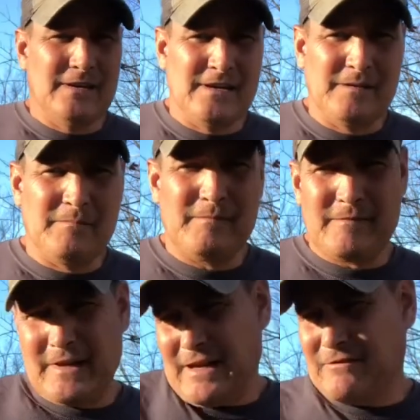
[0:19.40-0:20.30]
and
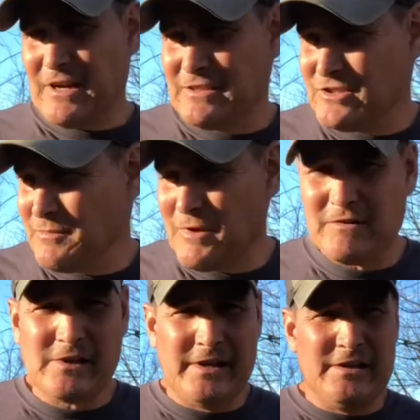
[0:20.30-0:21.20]
I've got some
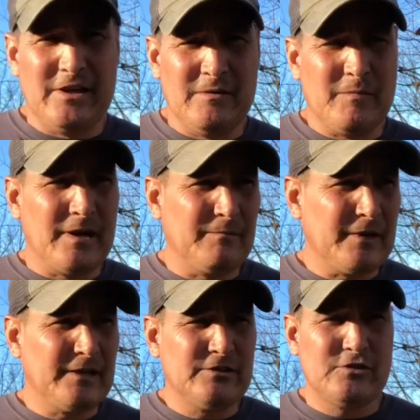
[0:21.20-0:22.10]
of it cleaned up, but
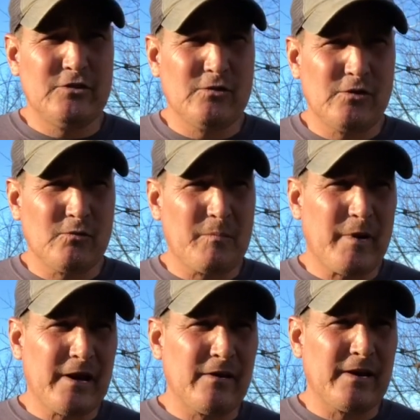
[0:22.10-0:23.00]
I'm needing to do a little
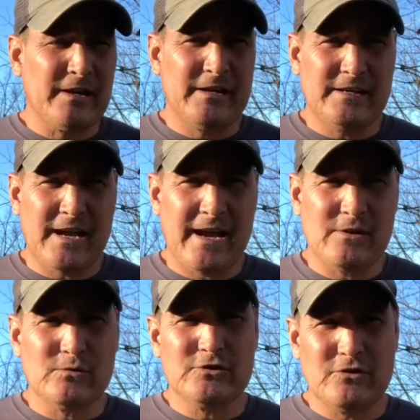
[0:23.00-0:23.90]
repair, and I need to
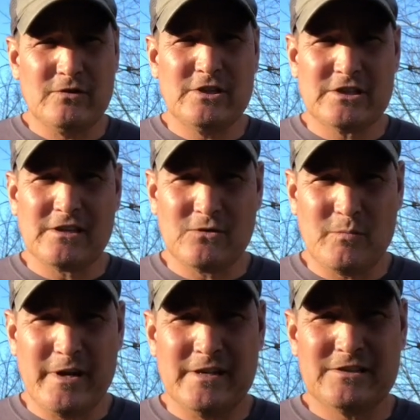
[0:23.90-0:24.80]
add on to it just a
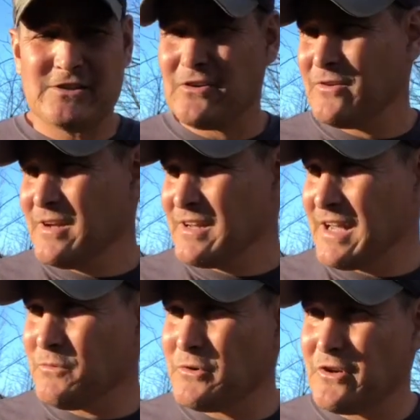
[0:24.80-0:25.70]
little bit. So
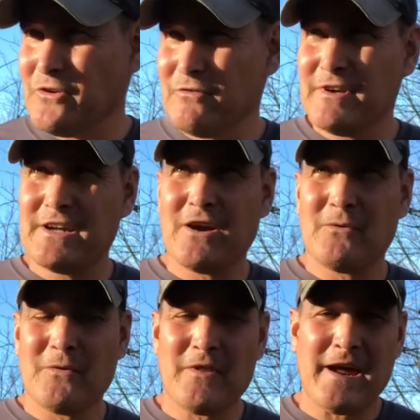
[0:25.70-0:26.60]
kind of wanted to do a
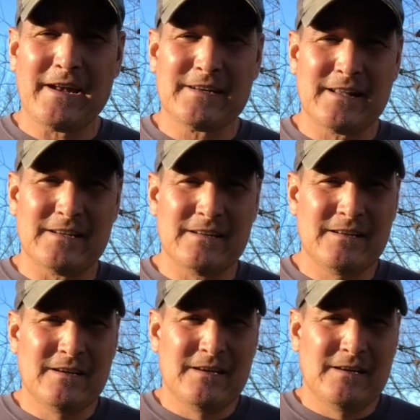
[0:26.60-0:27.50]
video on that, kind of
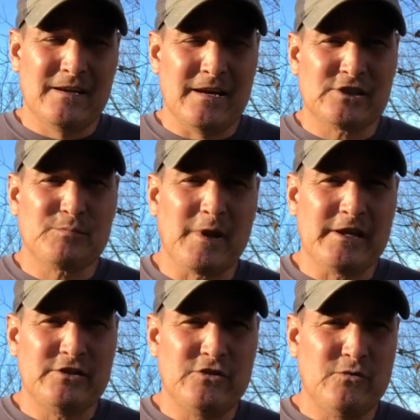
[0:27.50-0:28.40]

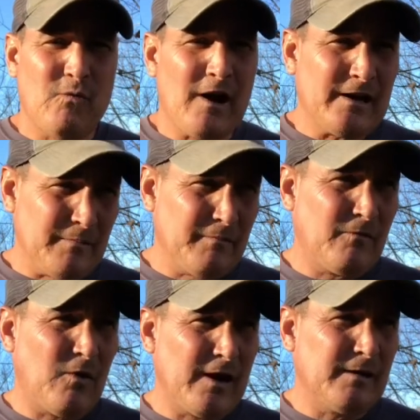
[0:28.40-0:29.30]
explain to you why
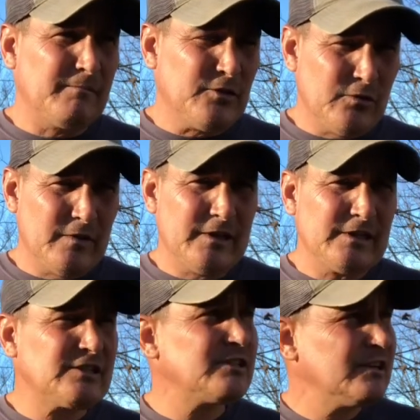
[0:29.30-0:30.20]
I'm doing
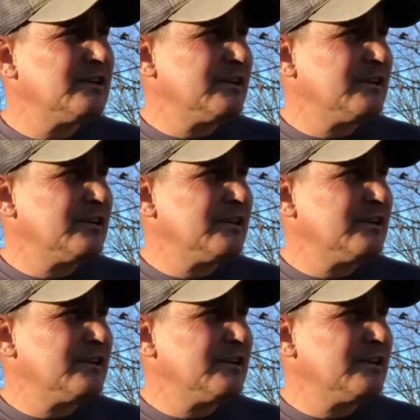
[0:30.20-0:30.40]
this.